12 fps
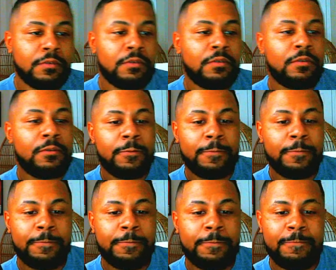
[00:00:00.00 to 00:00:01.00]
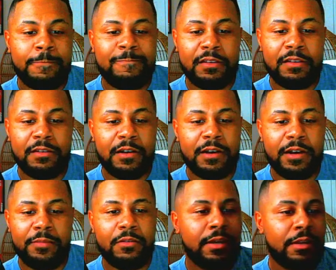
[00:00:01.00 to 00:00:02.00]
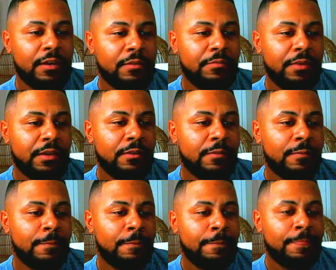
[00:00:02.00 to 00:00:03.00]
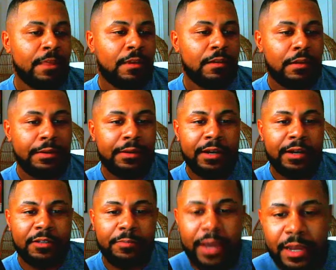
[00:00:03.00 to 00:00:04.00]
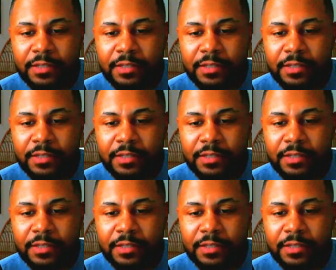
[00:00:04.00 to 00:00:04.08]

All right, let me go ahead and plug them in. All right, so Pat,